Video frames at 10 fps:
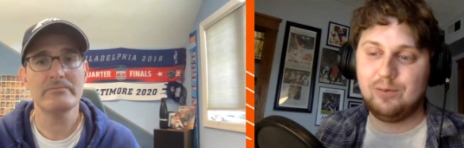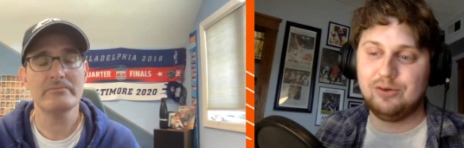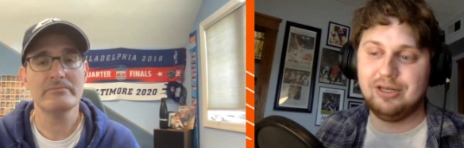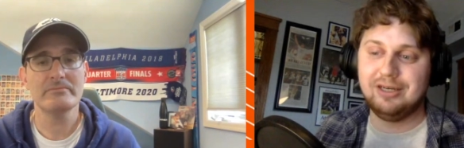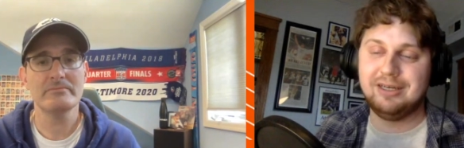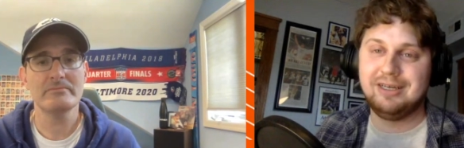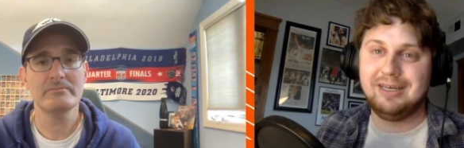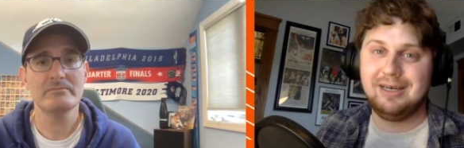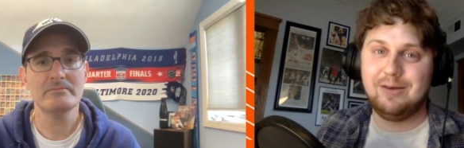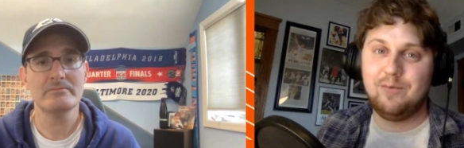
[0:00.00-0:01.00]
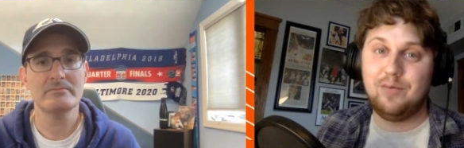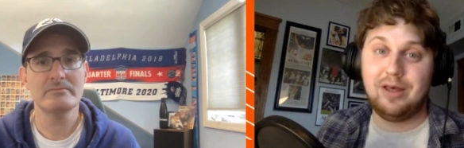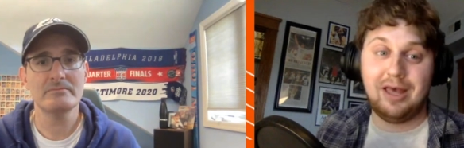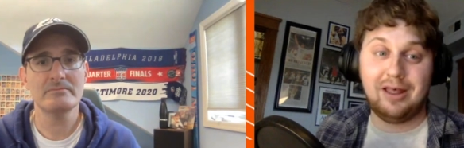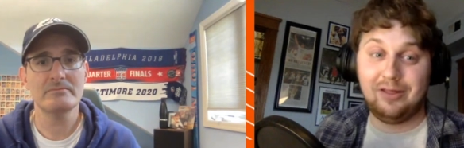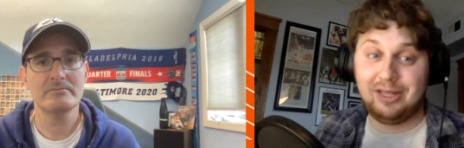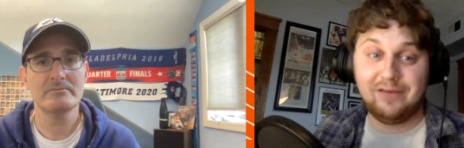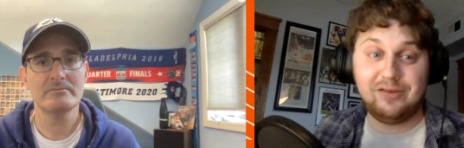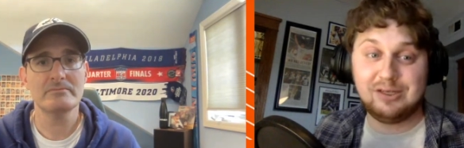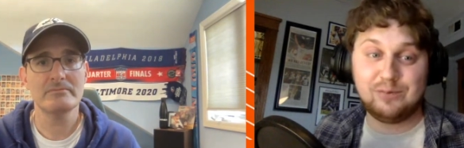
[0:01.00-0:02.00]
Speaker 1: able to
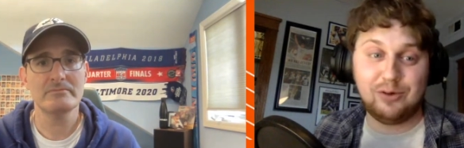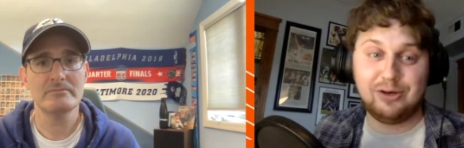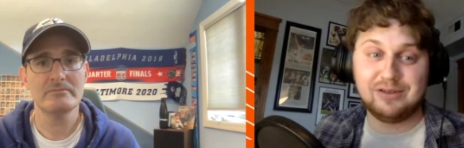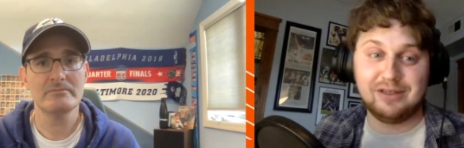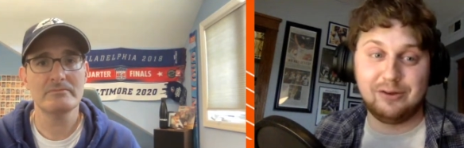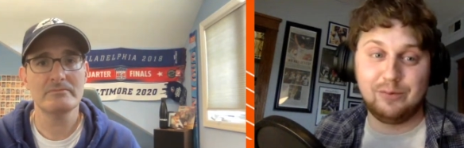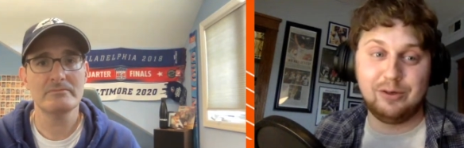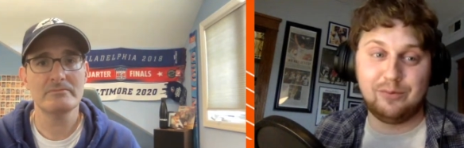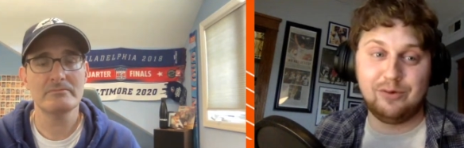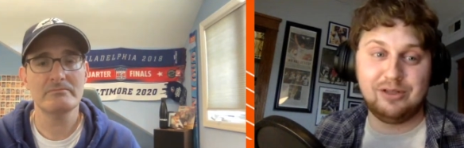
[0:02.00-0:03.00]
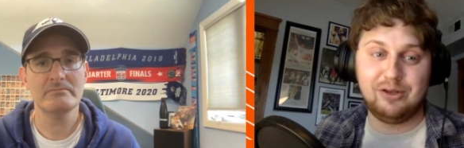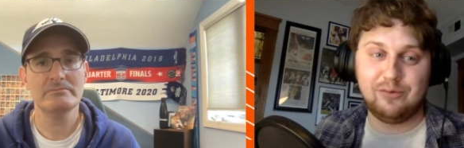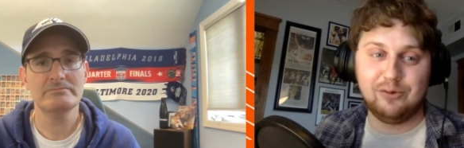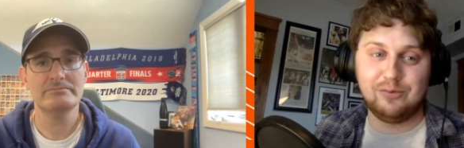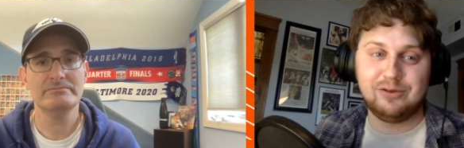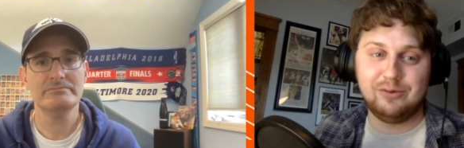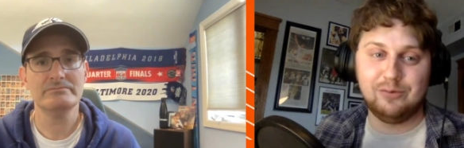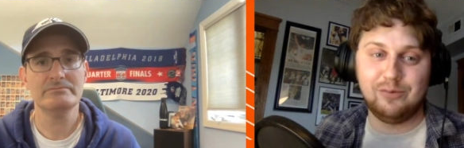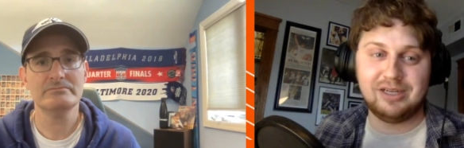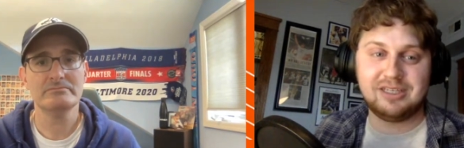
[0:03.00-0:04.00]
give these players a little bit of breathing room
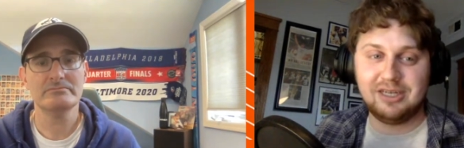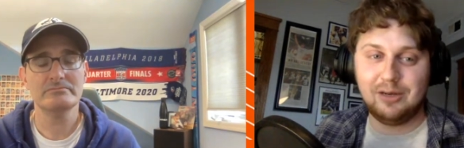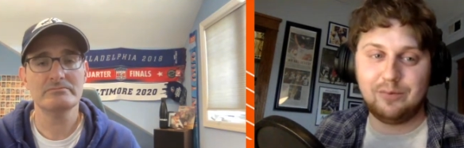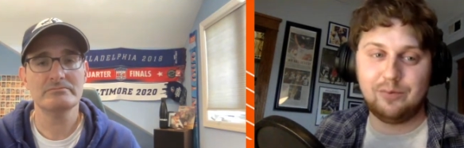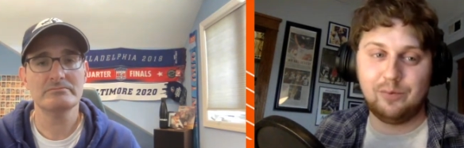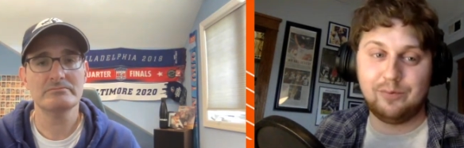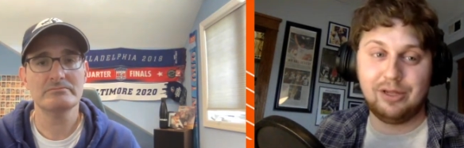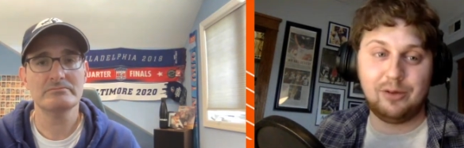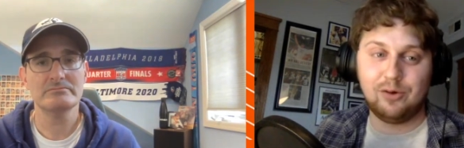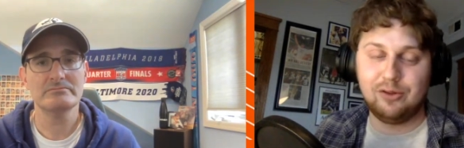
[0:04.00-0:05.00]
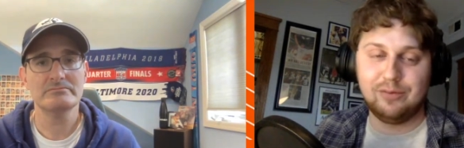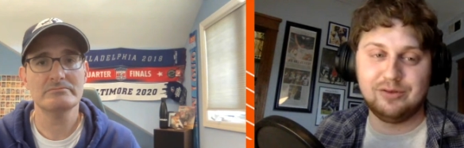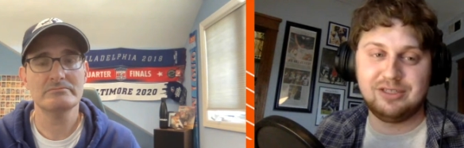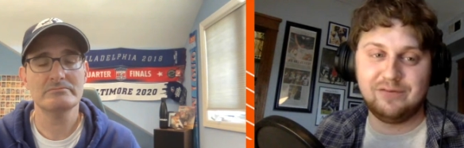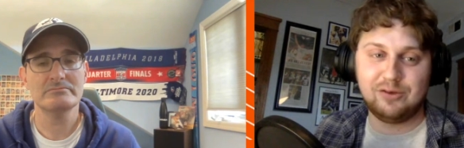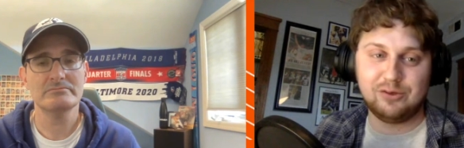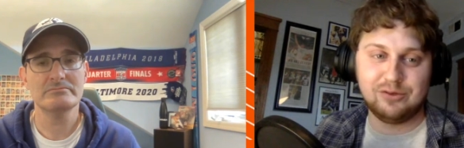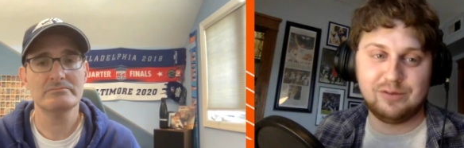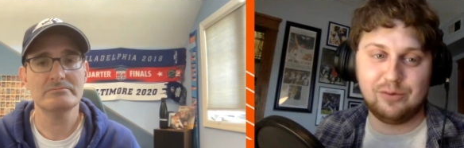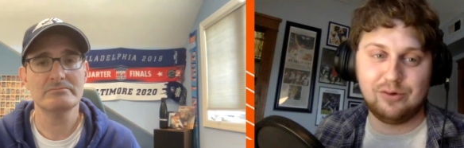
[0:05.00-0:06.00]
to rest up playing one of the most
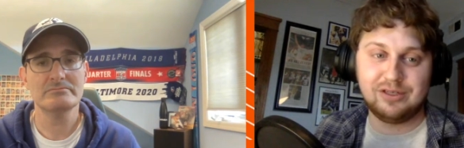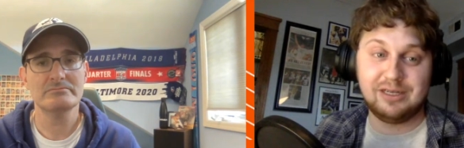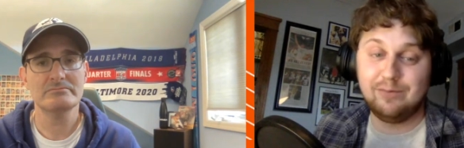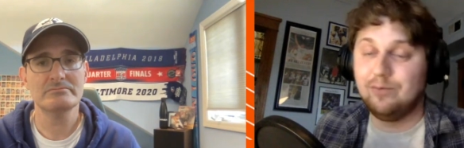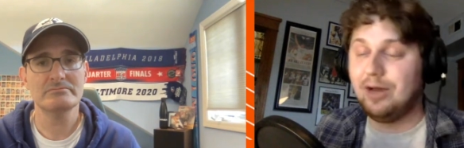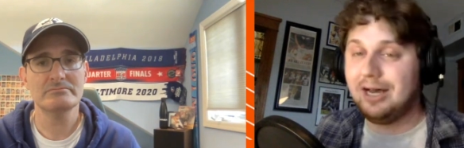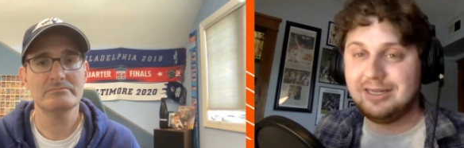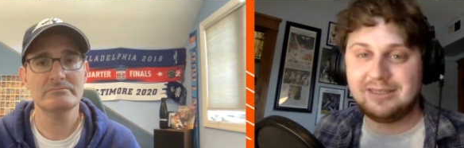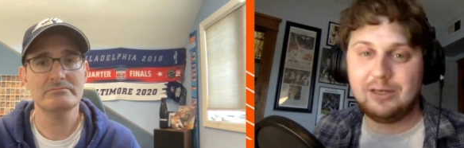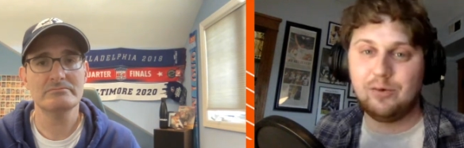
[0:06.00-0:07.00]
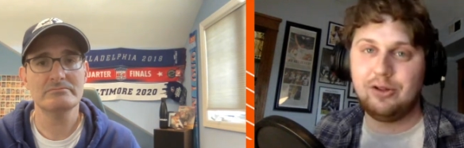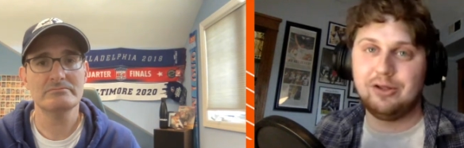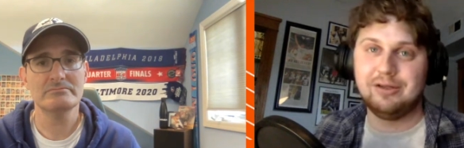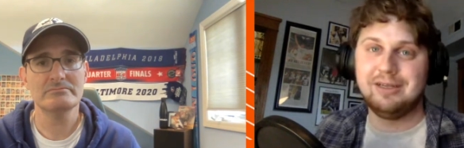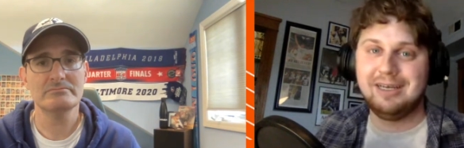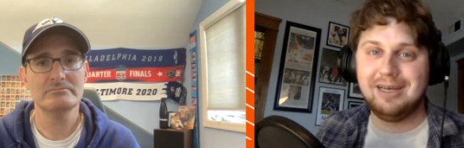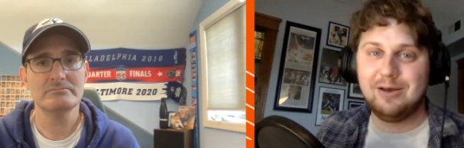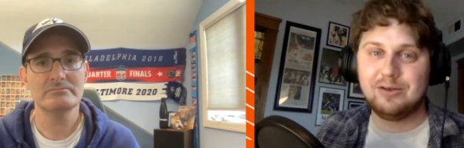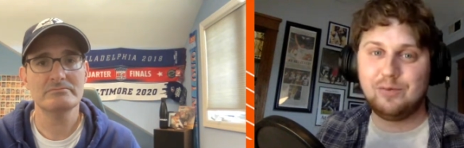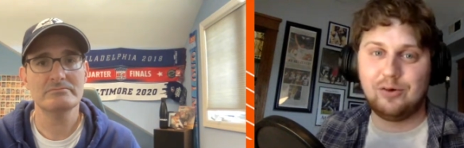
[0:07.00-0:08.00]
difficult sports and honestly one of the
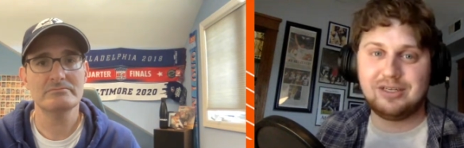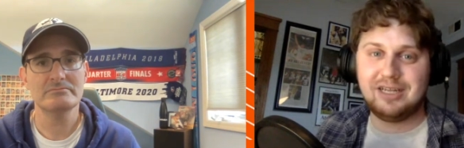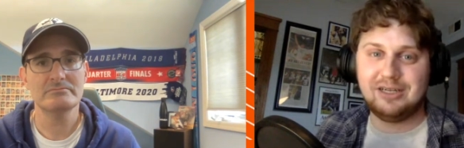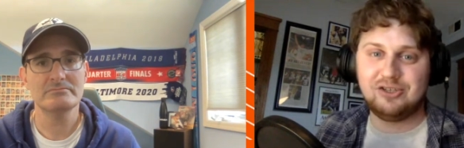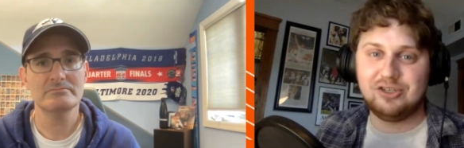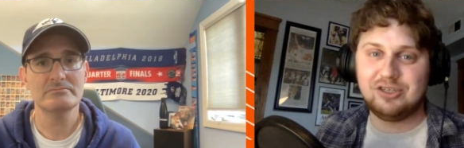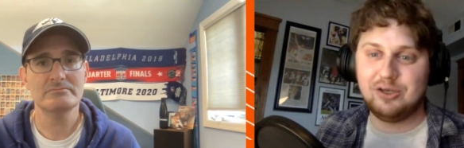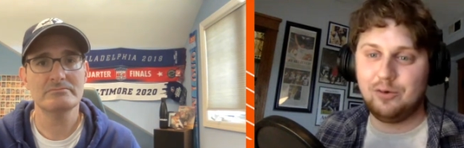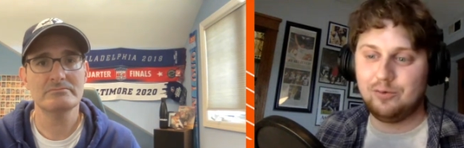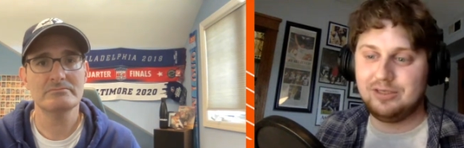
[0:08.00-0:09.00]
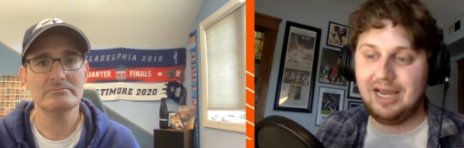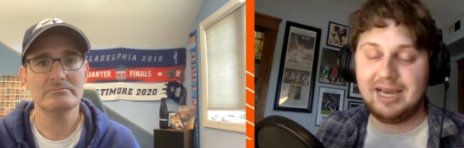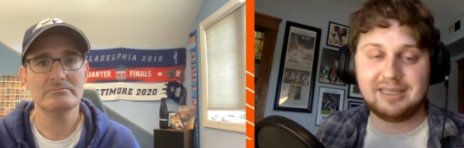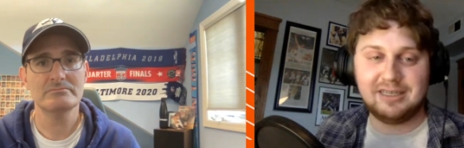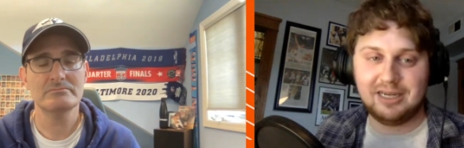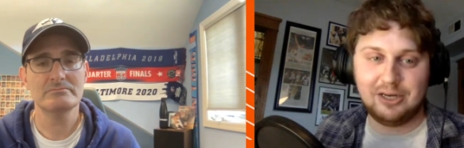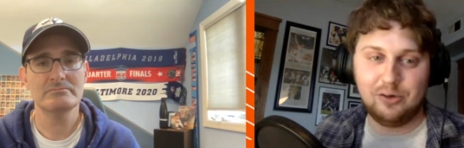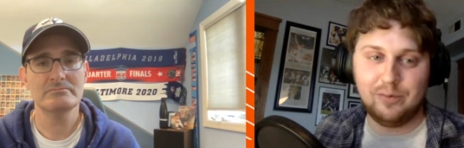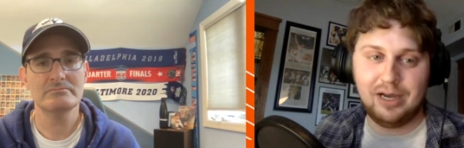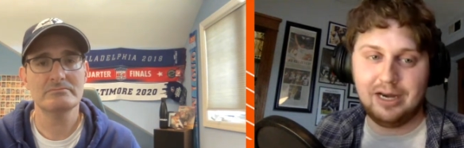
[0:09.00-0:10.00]
sports that is just so taxing on
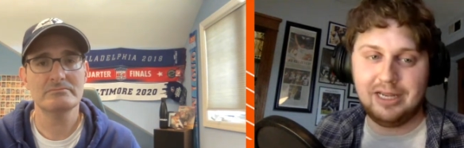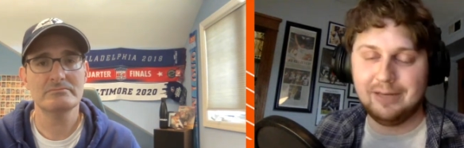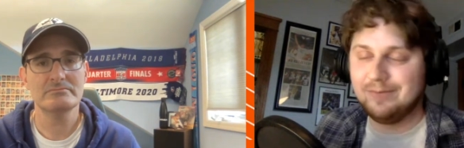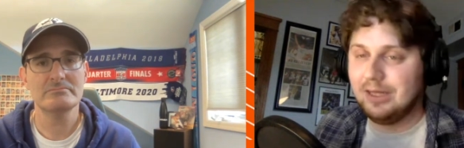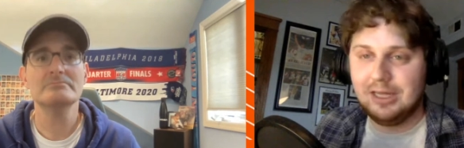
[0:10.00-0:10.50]
your body.